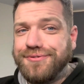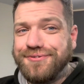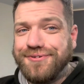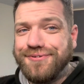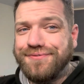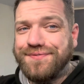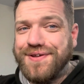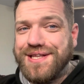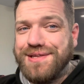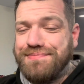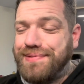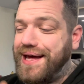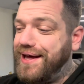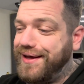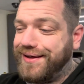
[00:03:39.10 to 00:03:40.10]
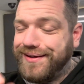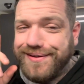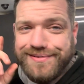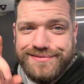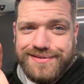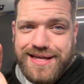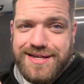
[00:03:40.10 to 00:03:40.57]
feeling better,
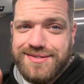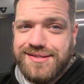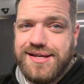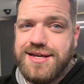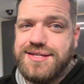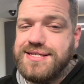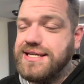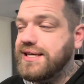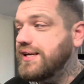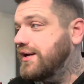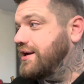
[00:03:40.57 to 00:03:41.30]
less lazy.